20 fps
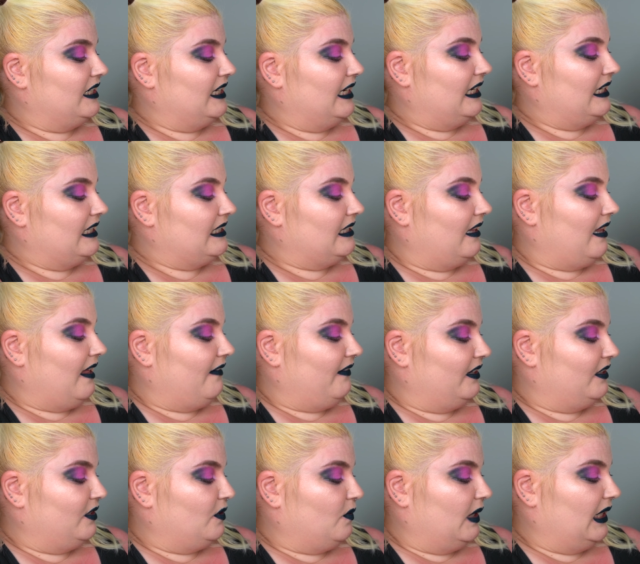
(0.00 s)
date is
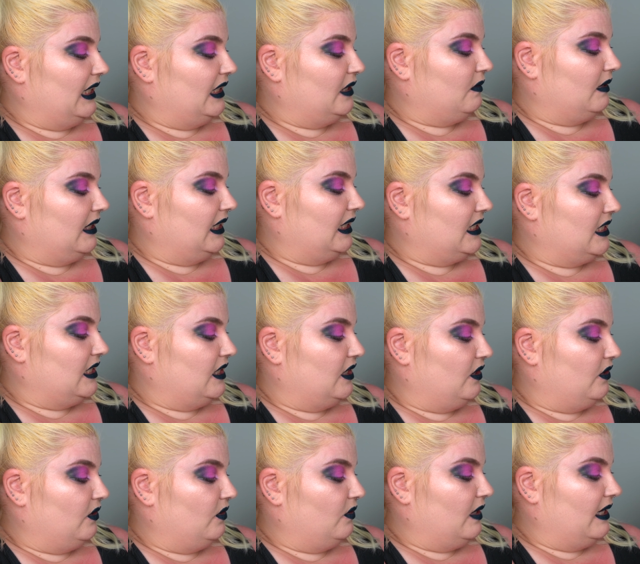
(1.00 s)

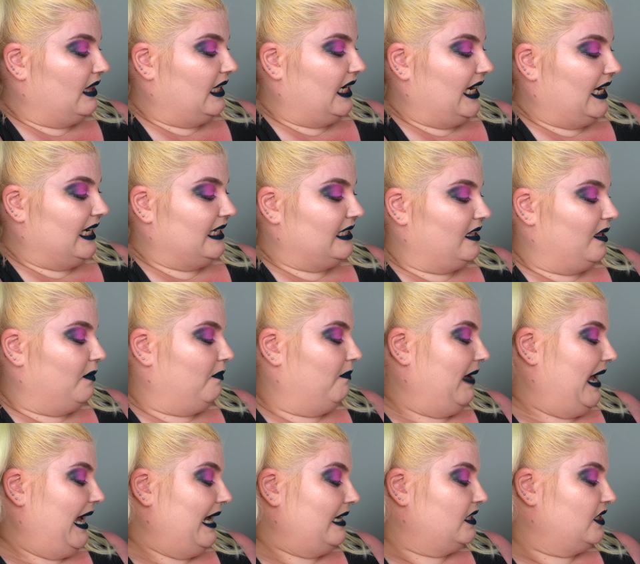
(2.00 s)
11/2022, and then it has the
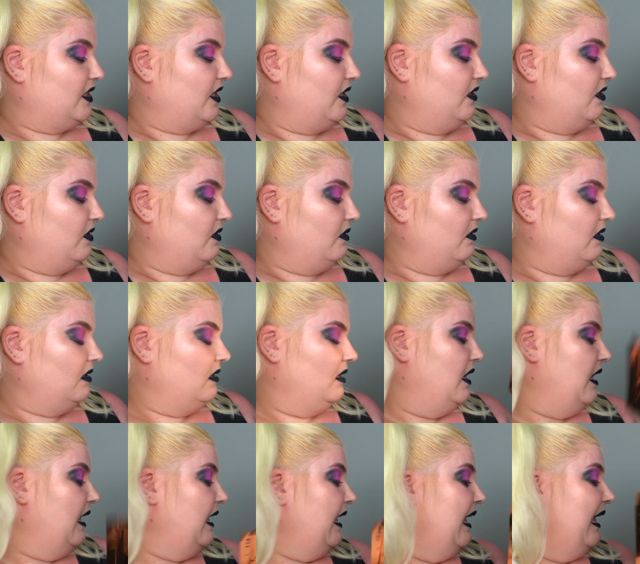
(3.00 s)
batch code.
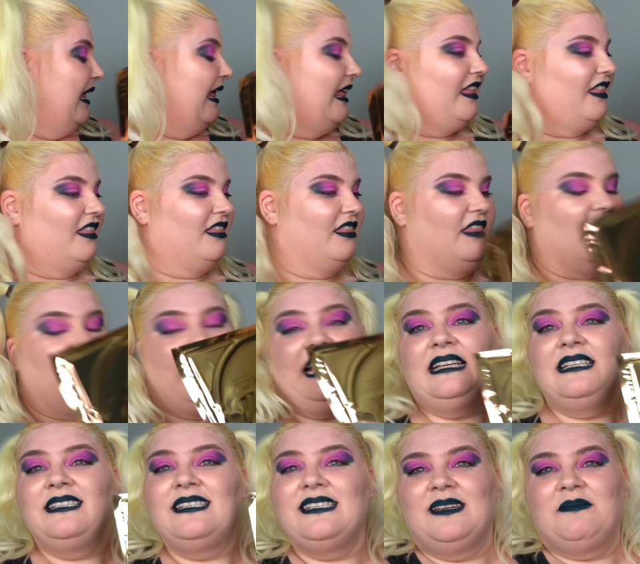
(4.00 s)
That
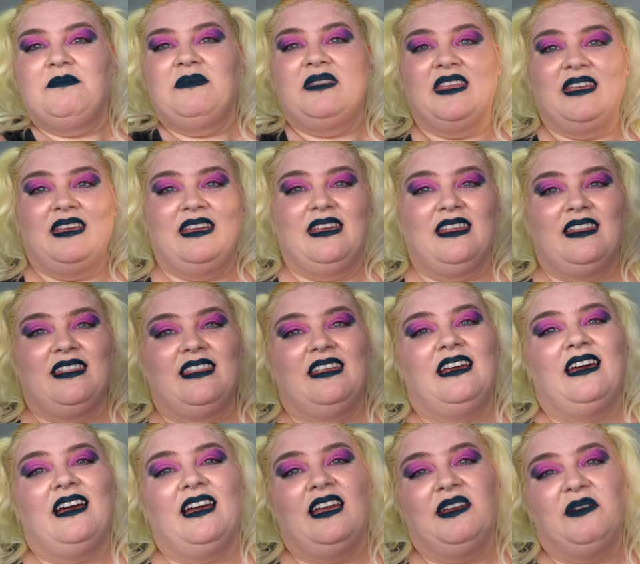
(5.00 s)
is something that
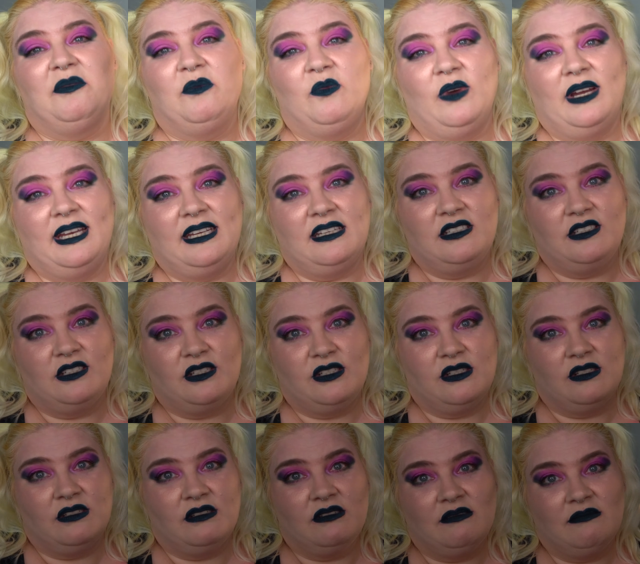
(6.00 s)
I
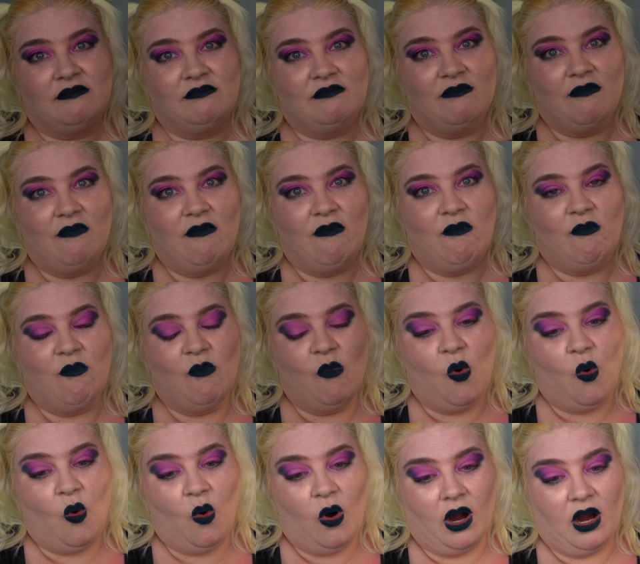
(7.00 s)
wish
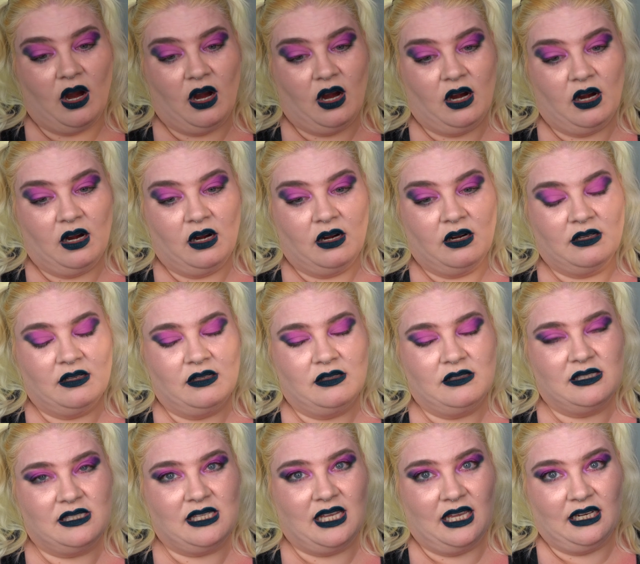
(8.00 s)
more
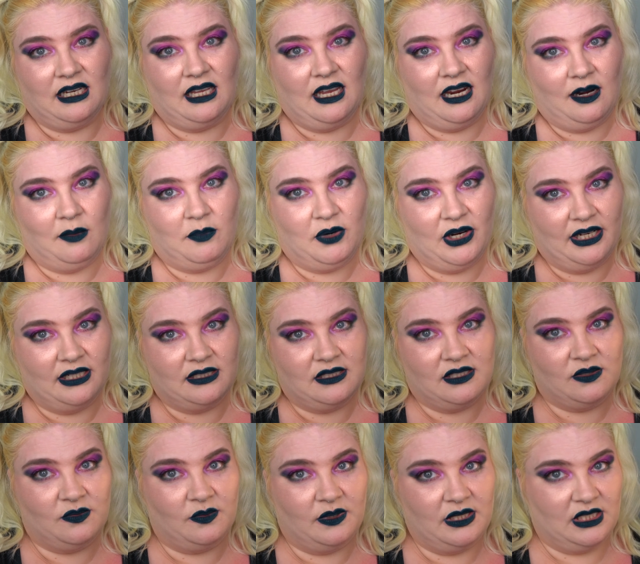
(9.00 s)
skincare
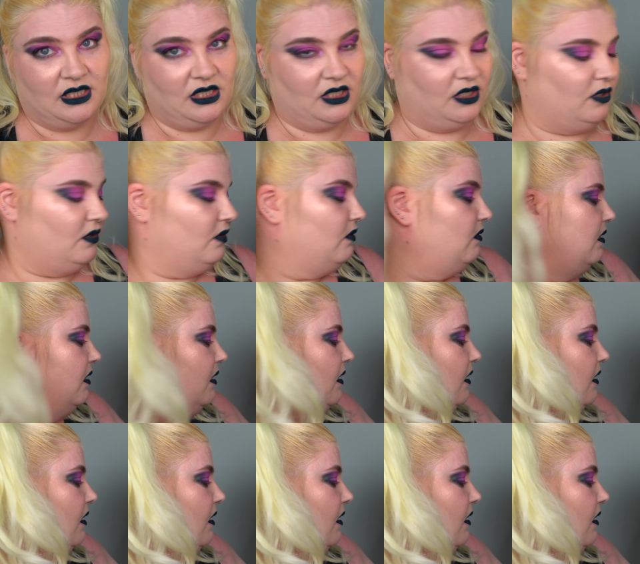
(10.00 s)
brands would do.